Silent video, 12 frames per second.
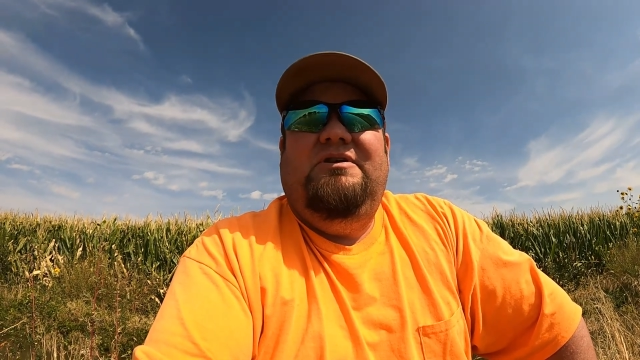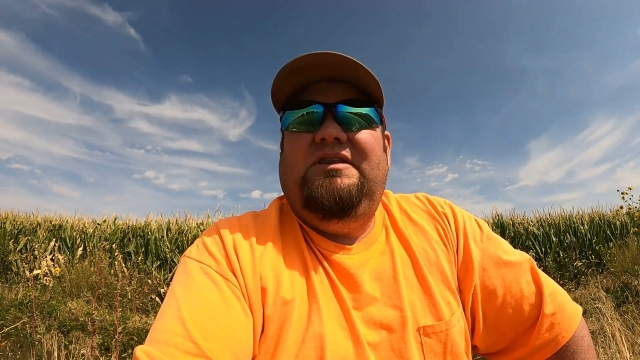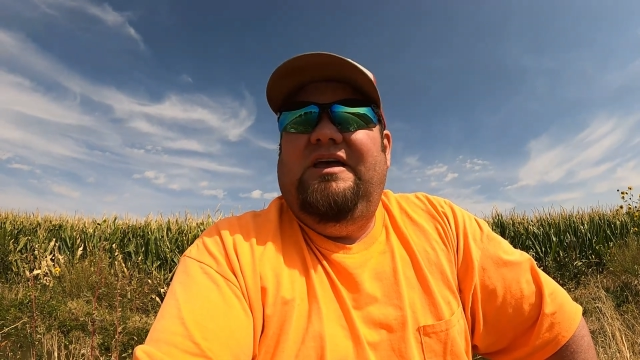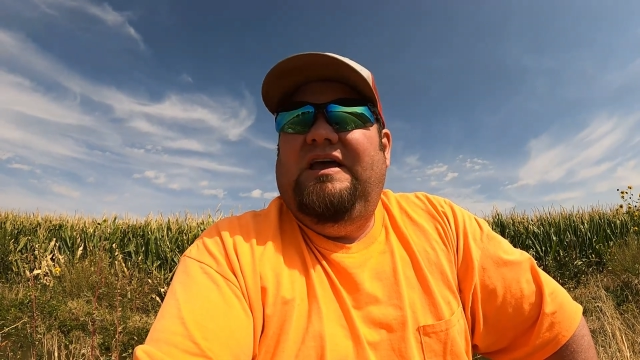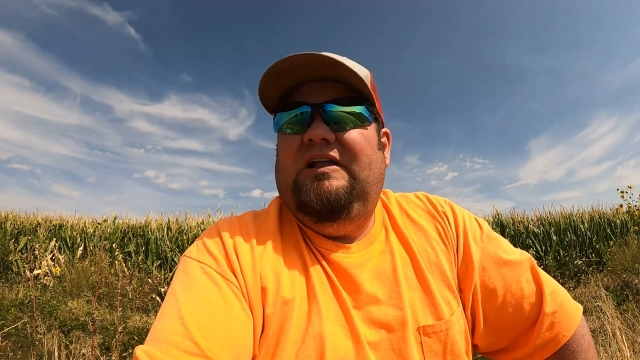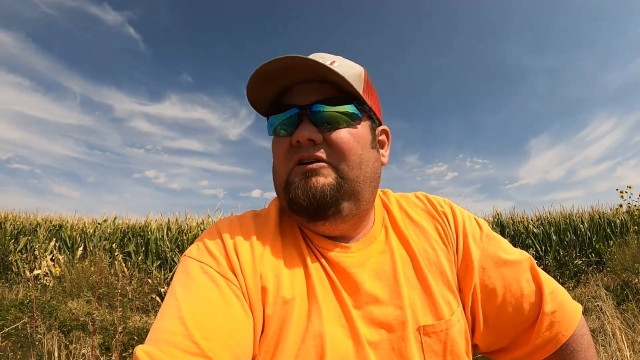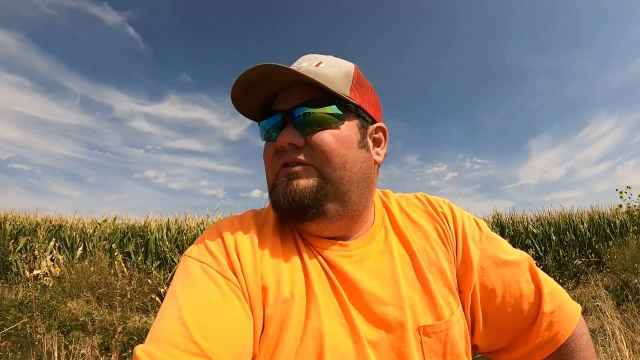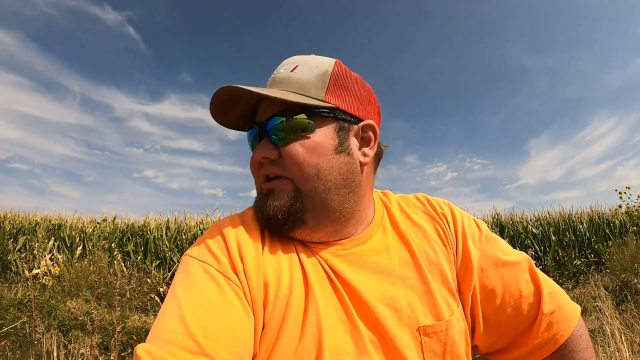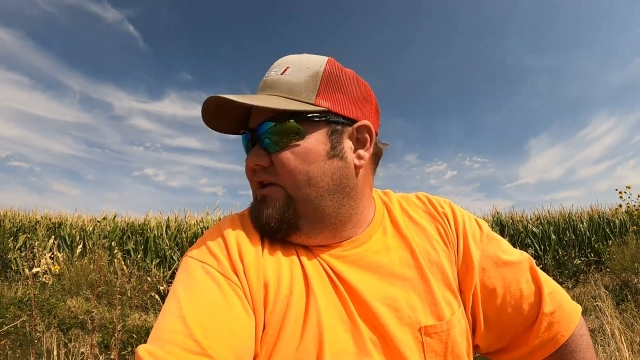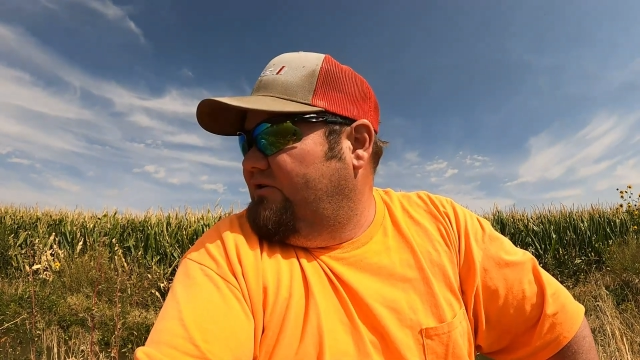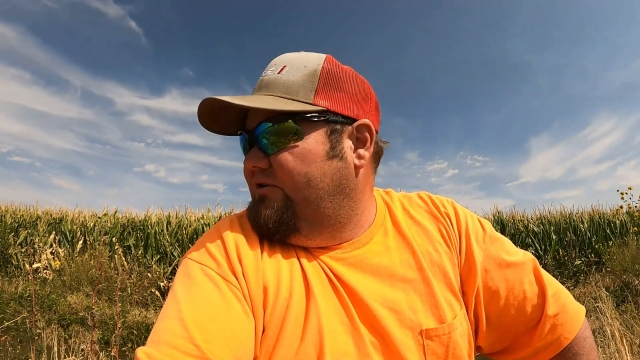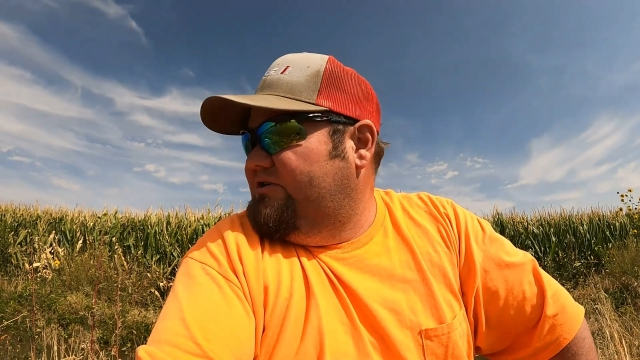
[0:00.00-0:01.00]
what the hell are they
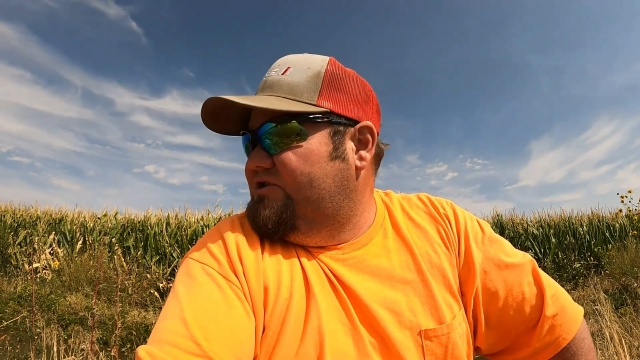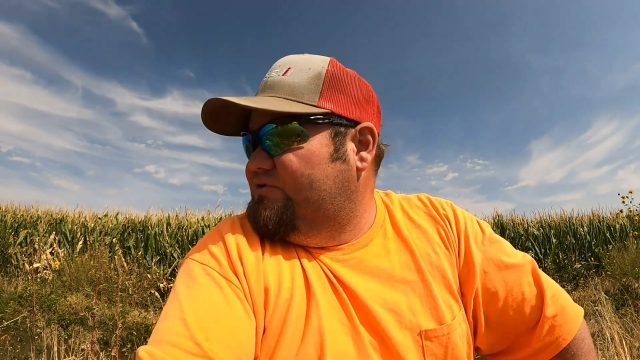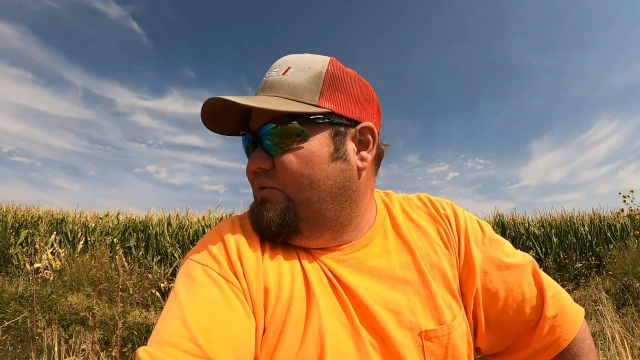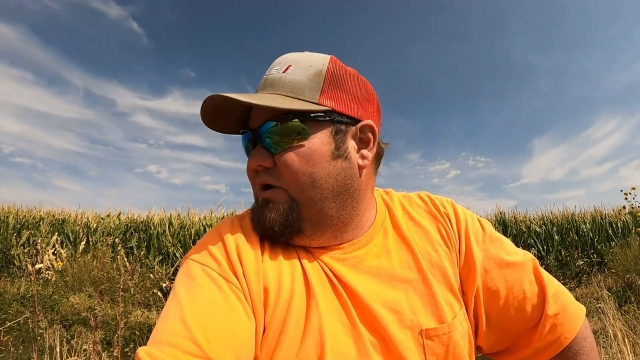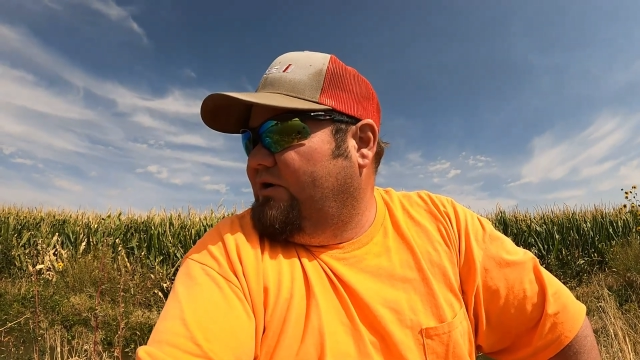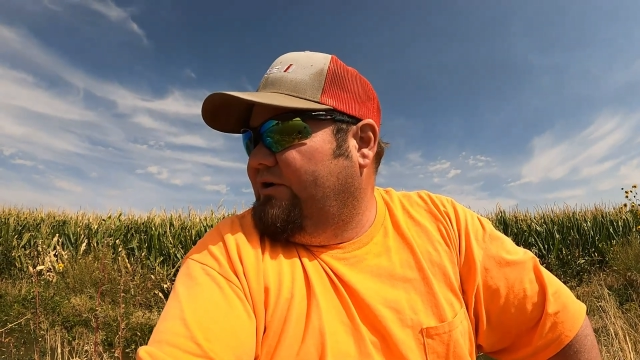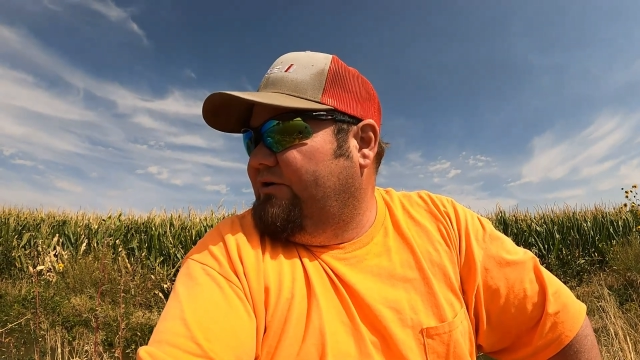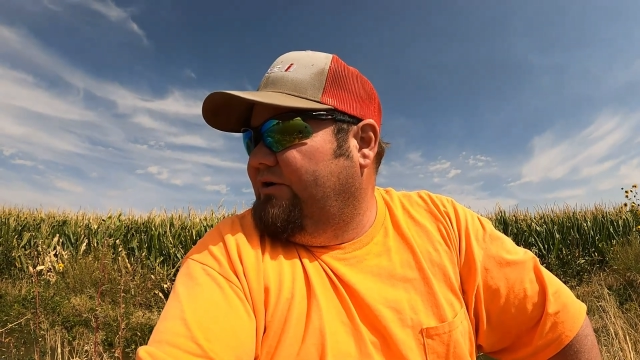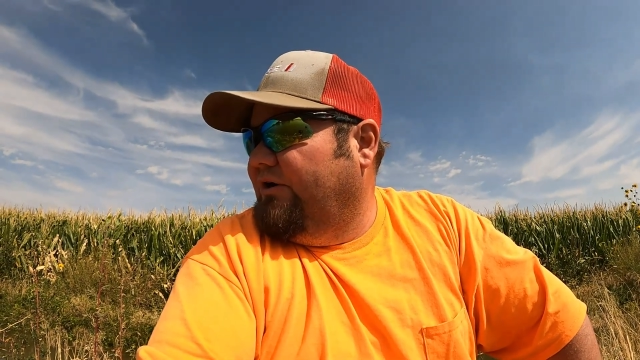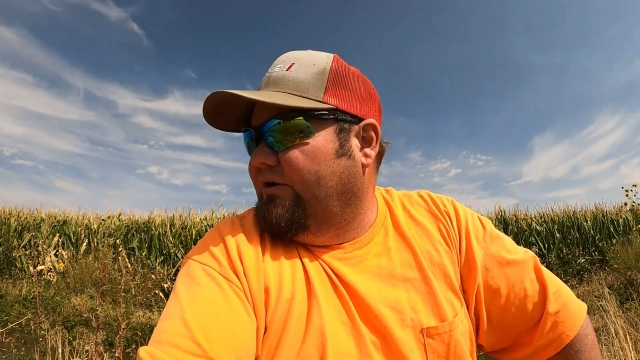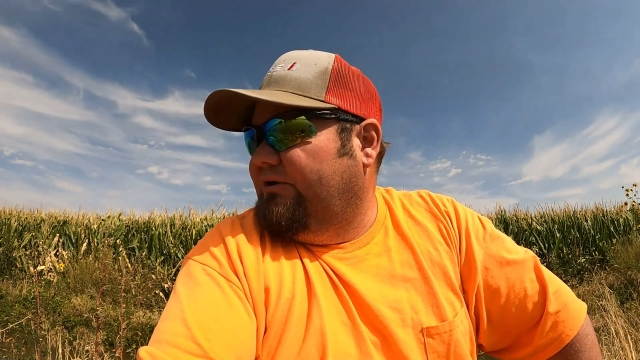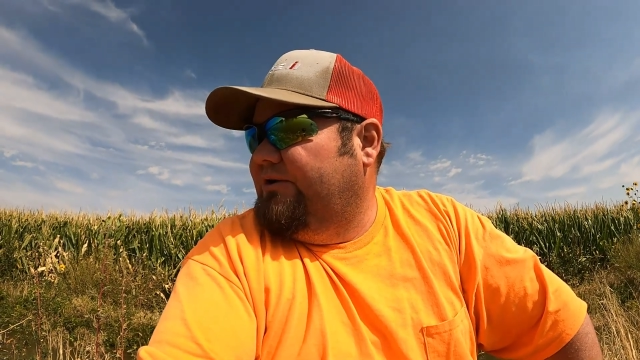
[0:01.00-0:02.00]
doing just watering
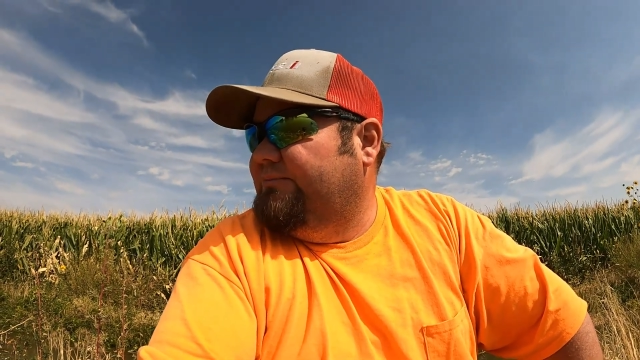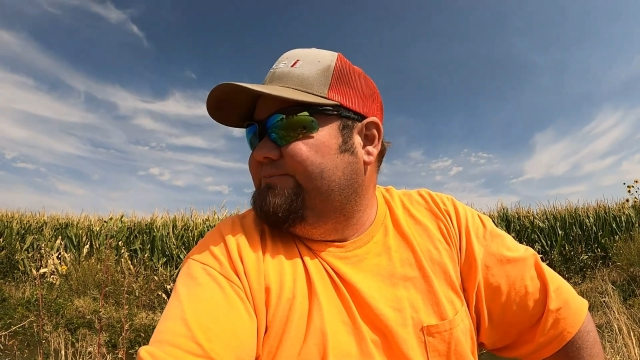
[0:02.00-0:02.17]
dirt?